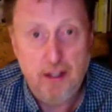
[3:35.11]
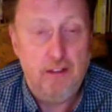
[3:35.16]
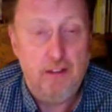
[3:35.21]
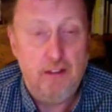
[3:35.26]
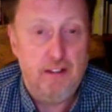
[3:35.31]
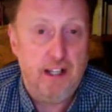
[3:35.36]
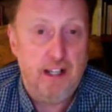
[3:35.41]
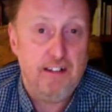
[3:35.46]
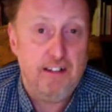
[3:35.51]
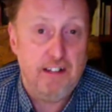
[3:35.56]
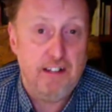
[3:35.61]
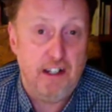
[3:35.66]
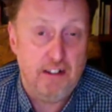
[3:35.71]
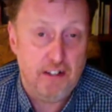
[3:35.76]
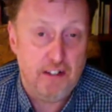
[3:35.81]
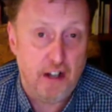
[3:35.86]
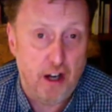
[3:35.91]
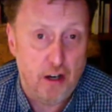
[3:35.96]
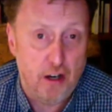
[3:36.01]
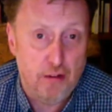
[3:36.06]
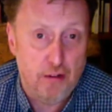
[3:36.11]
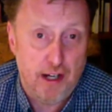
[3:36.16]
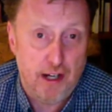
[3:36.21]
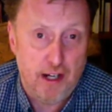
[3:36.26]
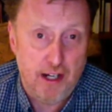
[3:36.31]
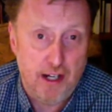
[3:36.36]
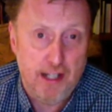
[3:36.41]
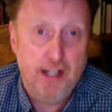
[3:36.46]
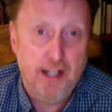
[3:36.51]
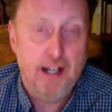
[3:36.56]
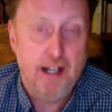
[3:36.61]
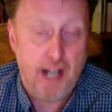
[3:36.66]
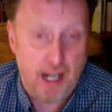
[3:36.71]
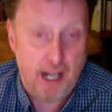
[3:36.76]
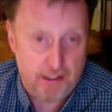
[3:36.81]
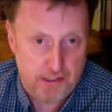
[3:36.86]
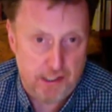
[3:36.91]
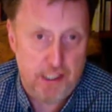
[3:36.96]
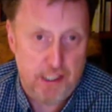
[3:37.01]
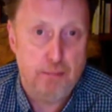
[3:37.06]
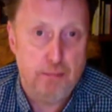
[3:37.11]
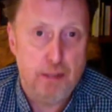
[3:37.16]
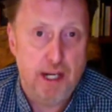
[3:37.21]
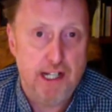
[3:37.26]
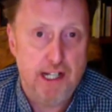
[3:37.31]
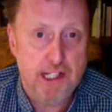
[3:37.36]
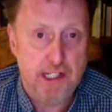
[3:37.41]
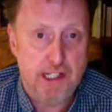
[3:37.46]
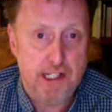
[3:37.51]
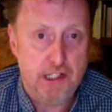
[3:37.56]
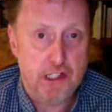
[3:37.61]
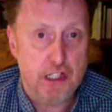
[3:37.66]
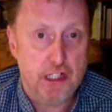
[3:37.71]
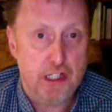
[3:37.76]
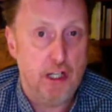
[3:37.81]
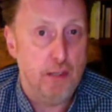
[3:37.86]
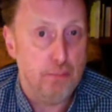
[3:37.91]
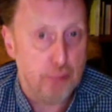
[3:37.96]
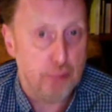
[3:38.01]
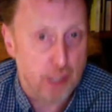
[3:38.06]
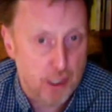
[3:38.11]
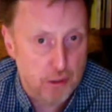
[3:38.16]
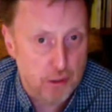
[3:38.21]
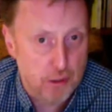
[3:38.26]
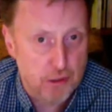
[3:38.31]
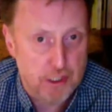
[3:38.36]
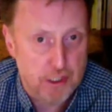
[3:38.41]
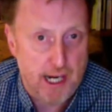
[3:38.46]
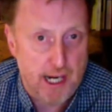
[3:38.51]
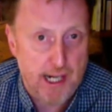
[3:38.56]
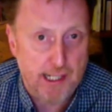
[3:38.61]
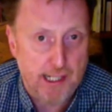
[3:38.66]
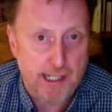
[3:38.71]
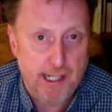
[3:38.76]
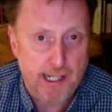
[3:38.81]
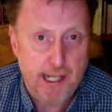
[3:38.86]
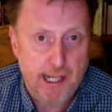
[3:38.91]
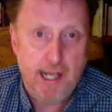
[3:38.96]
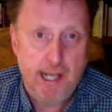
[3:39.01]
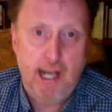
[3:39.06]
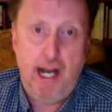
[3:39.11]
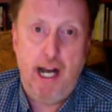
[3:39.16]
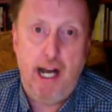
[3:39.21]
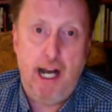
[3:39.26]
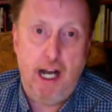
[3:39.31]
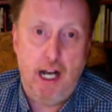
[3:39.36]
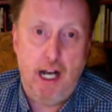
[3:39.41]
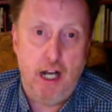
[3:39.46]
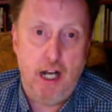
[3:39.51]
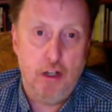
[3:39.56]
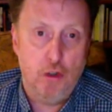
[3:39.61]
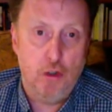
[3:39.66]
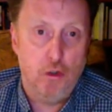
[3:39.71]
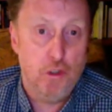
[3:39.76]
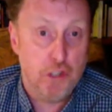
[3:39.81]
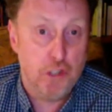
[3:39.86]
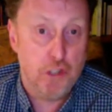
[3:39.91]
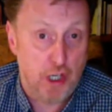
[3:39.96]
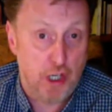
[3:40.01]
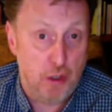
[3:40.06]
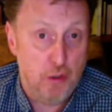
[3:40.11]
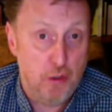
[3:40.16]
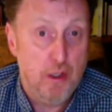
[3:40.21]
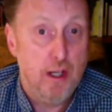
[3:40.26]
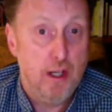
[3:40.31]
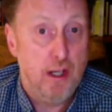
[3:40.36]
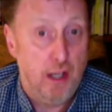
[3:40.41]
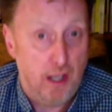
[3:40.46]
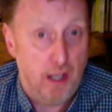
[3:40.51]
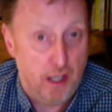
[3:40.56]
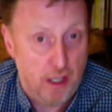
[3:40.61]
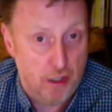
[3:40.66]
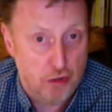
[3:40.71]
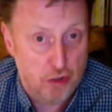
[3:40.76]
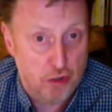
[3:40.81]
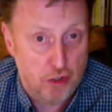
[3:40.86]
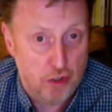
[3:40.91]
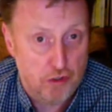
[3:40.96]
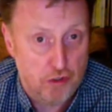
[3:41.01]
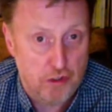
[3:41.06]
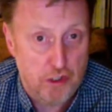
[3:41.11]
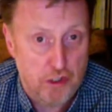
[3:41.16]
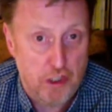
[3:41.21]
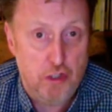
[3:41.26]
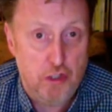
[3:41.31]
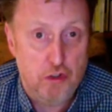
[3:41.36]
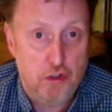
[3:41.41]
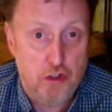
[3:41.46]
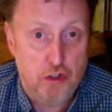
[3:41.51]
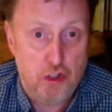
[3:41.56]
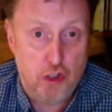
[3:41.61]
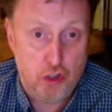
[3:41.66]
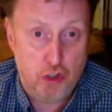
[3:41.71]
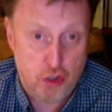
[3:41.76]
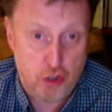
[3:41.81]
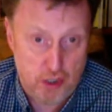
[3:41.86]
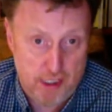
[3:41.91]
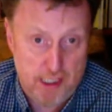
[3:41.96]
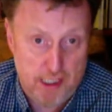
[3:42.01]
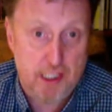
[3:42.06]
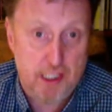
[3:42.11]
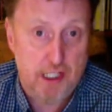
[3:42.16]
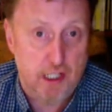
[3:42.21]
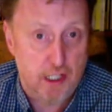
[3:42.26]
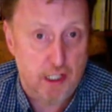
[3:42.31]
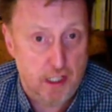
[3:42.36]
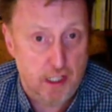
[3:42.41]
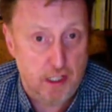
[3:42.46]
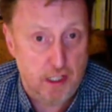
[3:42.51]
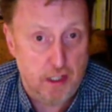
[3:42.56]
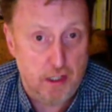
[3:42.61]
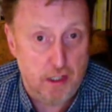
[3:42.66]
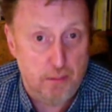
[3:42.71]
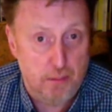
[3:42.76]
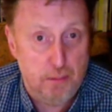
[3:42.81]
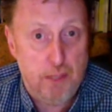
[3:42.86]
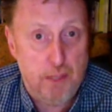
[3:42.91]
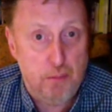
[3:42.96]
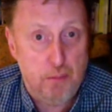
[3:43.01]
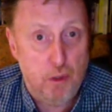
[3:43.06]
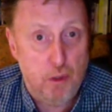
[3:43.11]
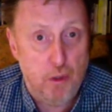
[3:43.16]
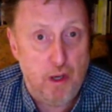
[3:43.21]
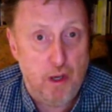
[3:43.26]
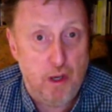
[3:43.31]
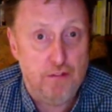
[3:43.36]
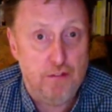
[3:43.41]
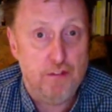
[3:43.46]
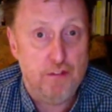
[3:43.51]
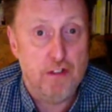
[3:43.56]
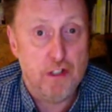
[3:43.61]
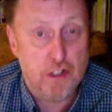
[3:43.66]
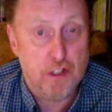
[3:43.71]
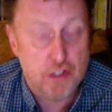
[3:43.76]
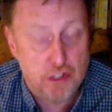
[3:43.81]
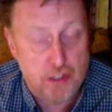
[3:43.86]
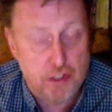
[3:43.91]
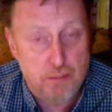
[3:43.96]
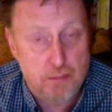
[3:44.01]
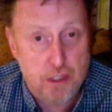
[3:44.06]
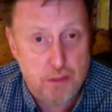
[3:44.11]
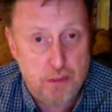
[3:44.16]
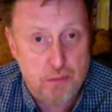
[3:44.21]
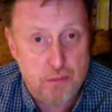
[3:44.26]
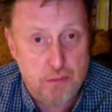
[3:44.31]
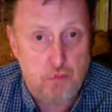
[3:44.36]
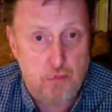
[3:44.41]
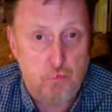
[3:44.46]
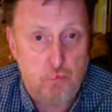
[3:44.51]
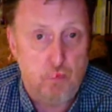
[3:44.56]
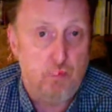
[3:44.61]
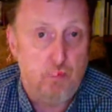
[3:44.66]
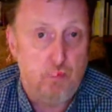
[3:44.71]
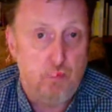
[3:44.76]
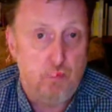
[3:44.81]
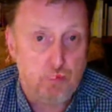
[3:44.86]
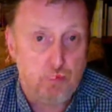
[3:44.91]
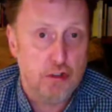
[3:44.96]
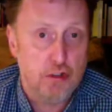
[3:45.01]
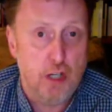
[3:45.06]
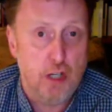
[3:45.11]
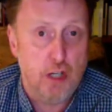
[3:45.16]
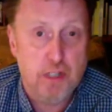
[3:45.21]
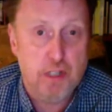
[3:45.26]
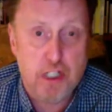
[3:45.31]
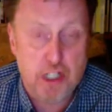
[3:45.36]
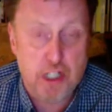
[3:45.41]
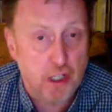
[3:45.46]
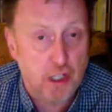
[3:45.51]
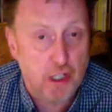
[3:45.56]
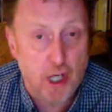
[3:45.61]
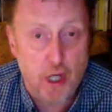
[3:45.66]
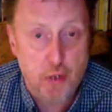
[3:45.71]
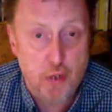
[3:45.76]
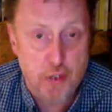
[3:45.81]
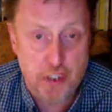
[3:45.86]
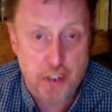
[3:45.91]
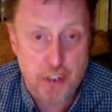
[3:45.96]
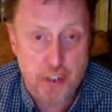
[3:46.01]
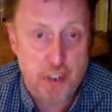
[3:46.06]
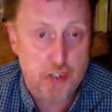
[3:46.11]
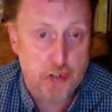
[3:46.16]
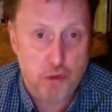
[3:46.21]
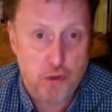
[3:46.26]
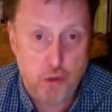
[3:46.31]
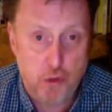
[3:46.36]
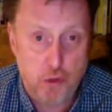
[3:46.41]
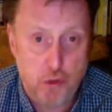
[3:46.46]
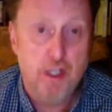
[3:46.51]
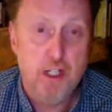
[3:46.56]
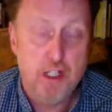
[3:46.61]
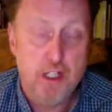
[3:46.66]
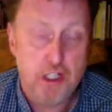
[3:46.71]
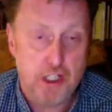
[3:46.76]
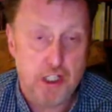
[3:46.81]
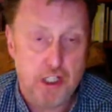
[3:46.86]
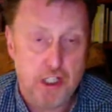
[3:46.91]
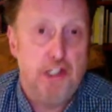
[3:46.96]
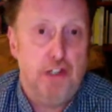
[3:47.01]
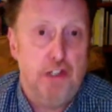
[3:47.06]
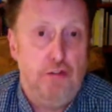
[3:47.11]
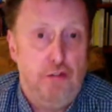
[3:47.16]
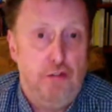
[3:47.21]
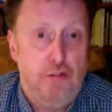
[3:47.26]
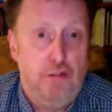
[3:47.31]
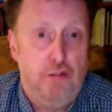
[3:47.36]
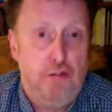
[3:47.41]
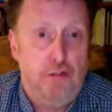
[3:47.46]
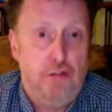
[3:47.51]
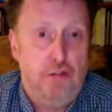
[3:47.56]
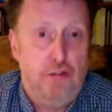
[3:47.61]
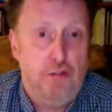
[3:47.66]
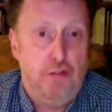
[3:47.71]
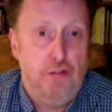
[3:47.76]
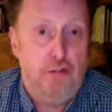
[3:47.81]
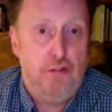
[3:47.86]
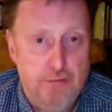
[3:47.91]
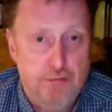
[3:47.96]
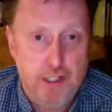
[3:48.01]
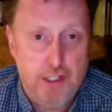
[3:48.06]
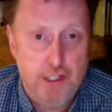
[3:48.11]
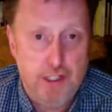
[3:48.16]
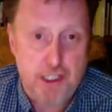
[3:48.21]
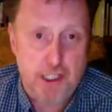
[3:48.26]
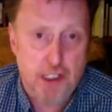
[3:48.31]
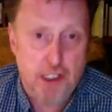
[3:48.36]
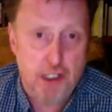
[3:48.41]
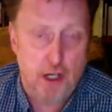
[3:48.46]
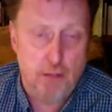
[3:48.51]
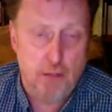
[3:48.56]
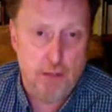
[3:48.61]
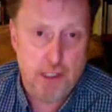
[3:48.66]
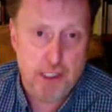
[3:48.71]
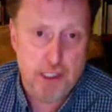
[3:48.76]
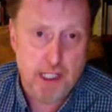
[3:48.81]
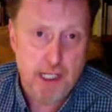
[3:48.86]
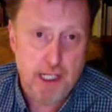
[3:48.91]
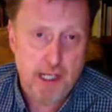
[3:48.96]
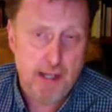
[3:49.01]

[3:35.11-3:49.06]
the SSRI antidepressants like Prozac, uh, and also uh, drugs that are used to treat uh, people who have symptoms that we might describe as psychosis or schizophrenia in inverted commas.